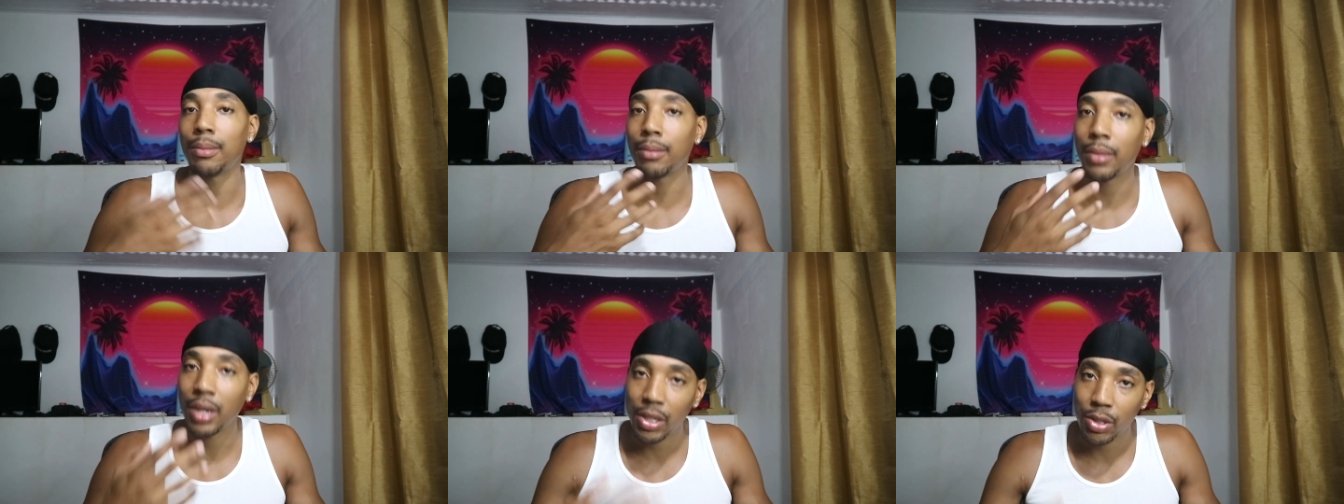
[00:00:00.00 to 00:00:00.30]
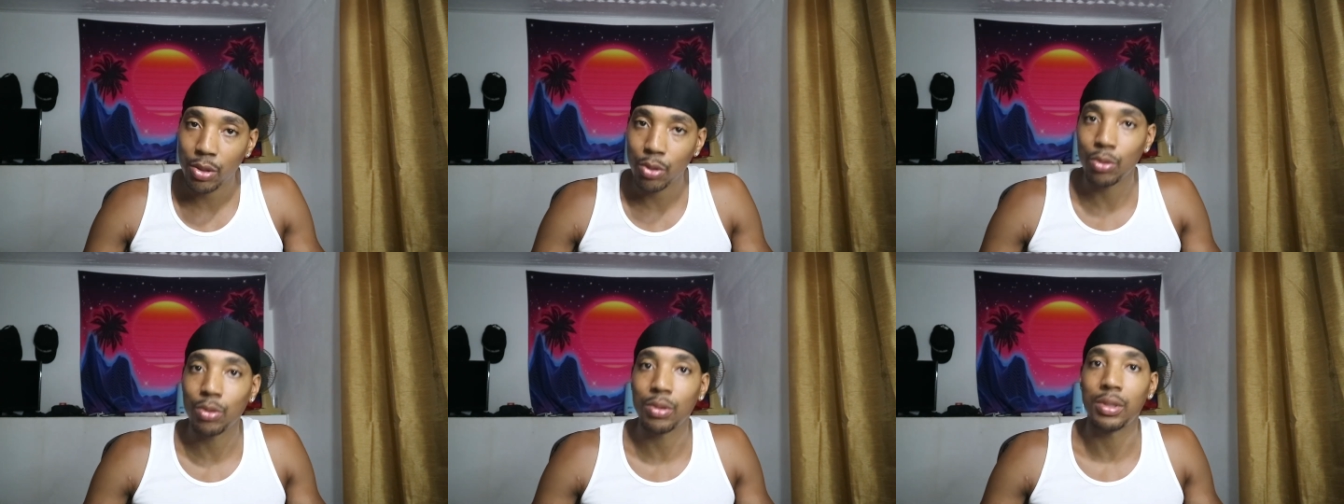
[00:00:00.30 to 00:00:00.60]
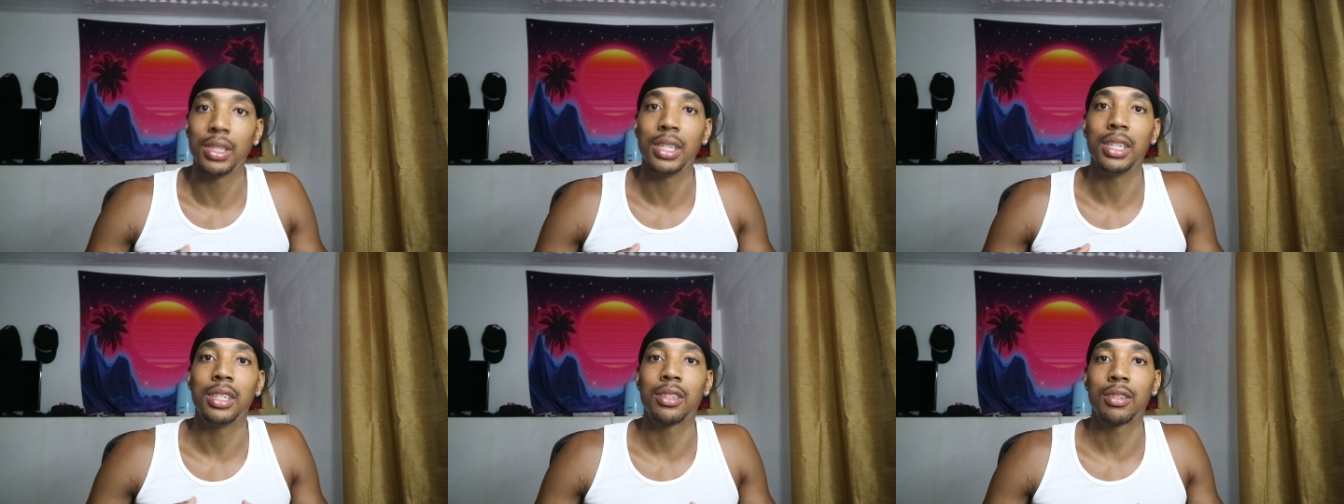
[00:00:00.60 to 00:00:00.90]
The
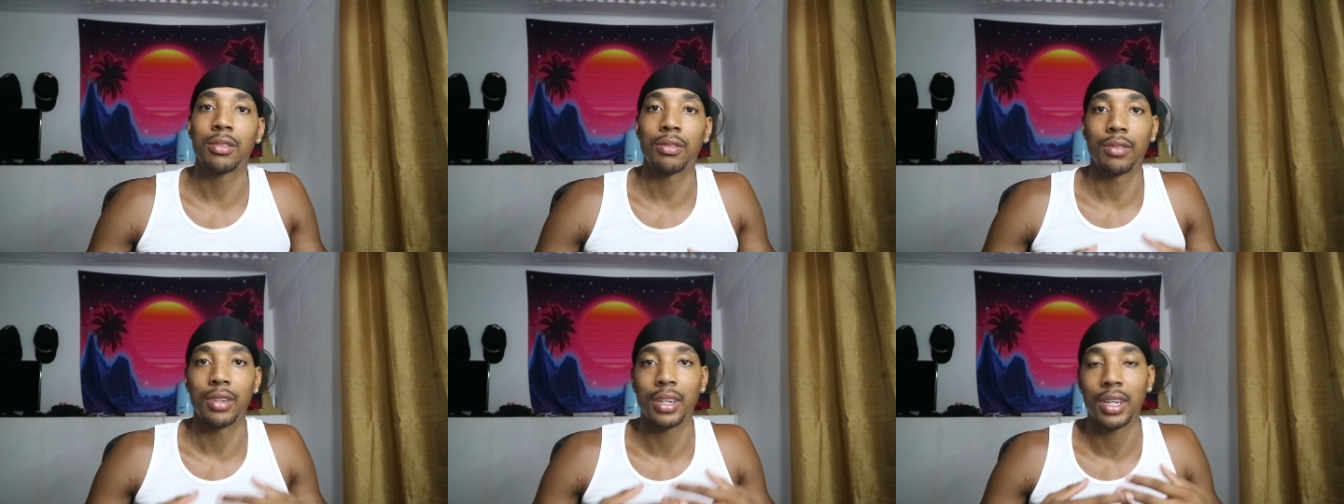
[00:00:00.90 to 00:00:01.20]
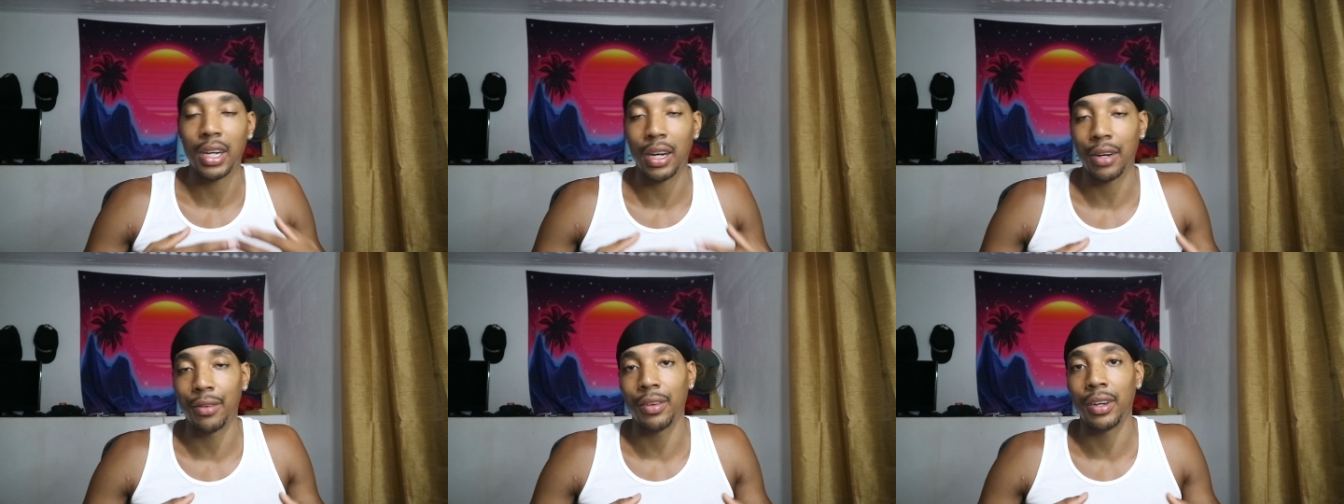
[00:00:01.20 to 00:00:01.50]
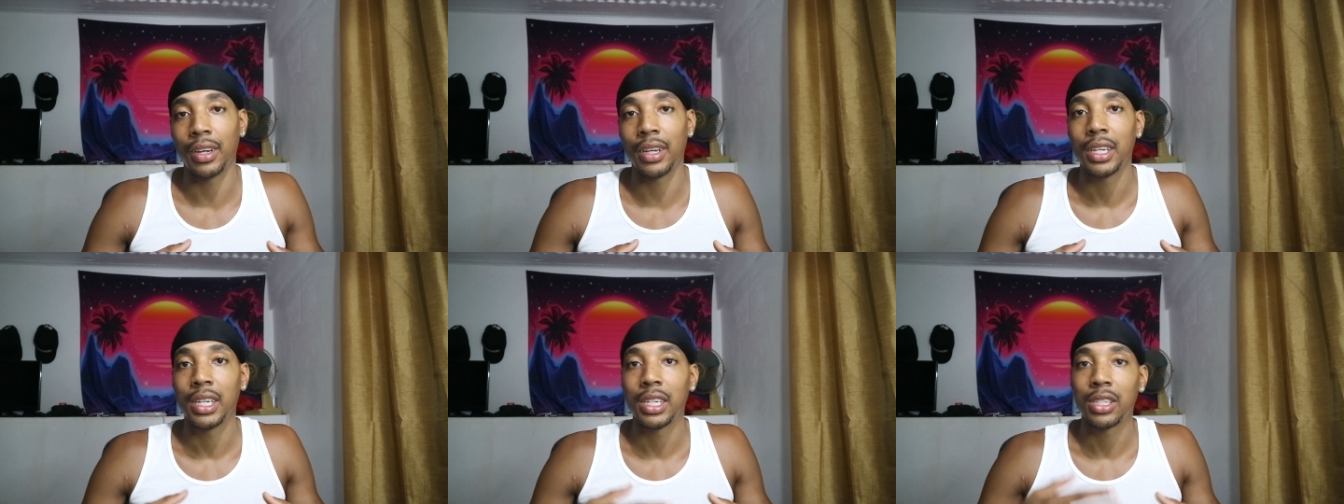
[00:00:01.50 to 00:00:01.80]
muscles need to
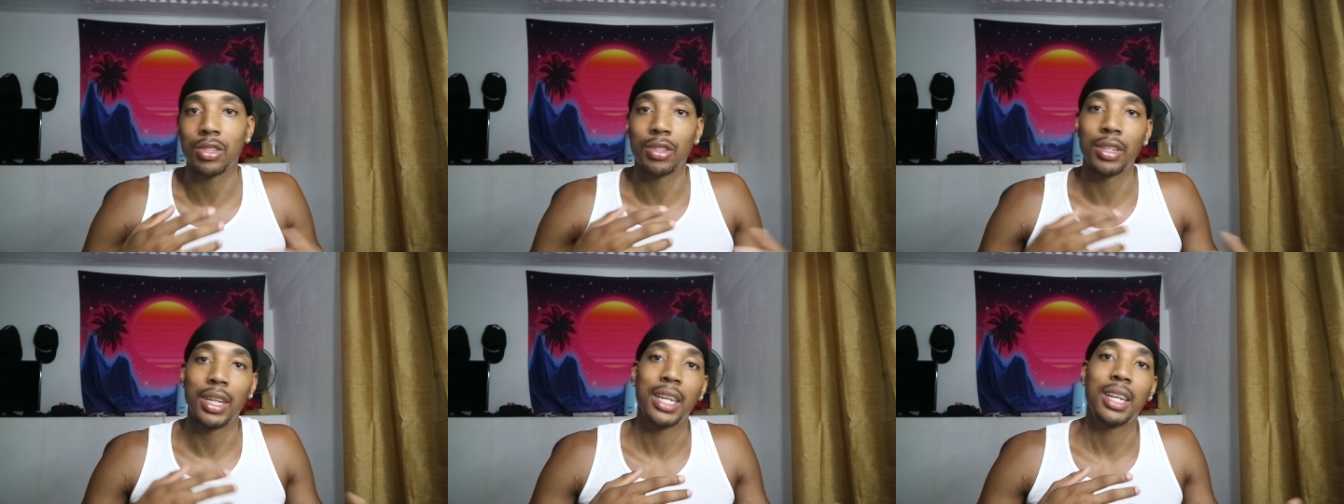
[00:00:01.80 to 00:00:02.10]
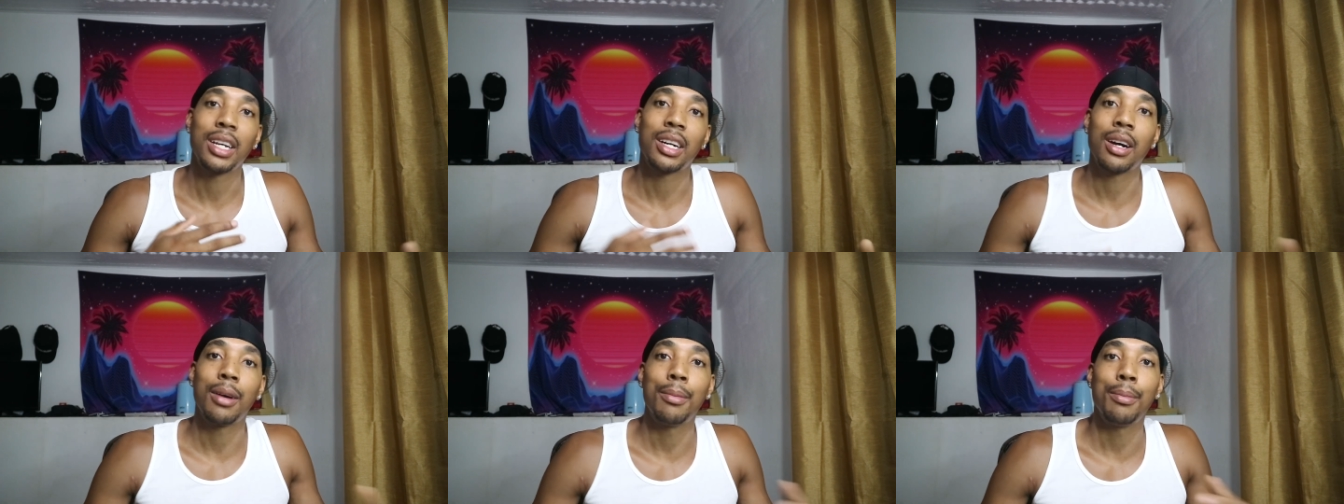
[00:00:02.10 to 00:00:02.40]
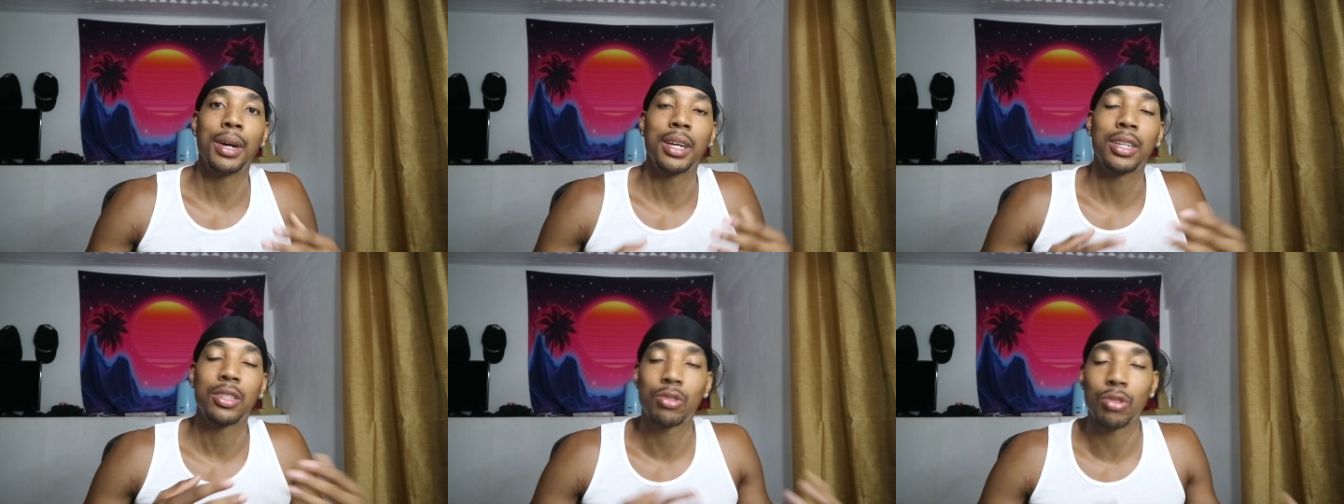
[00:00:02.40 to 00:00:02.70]
recover so they can
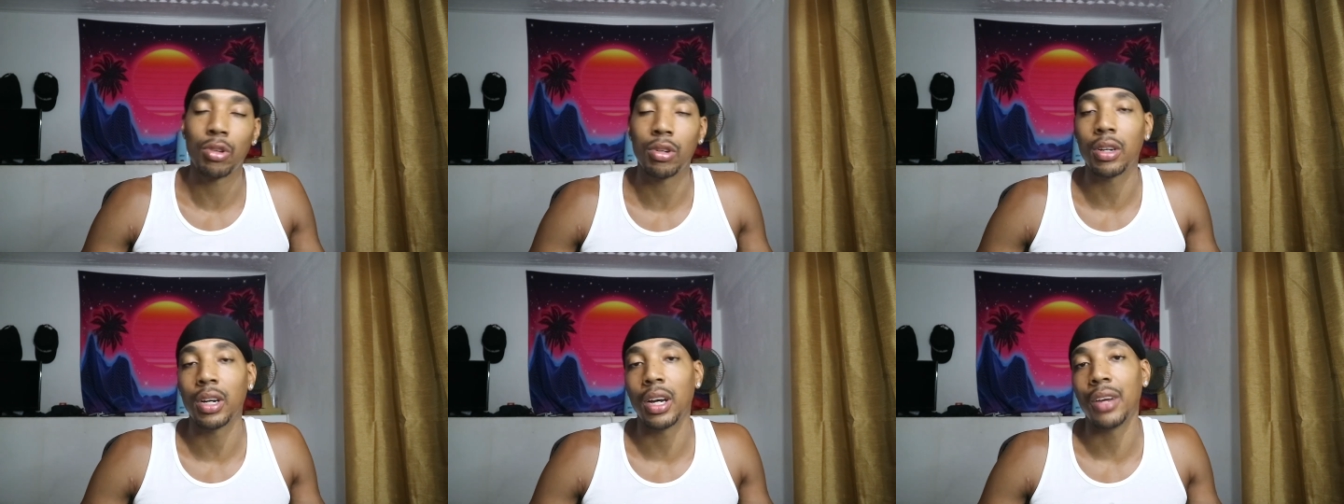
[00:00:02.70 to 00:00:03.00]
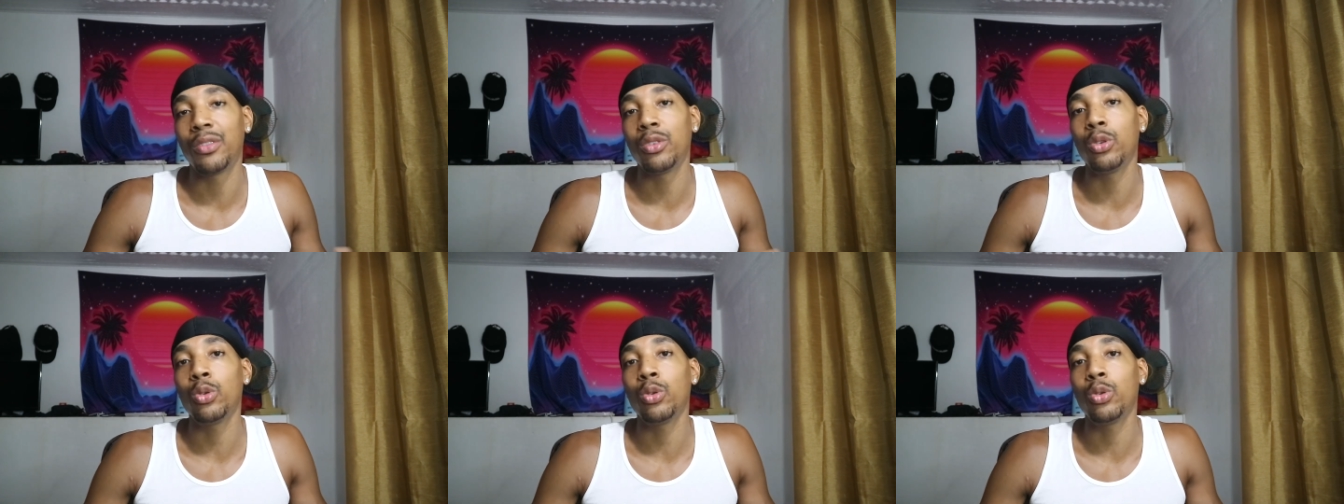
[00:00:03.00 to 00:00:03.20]
come back stronger.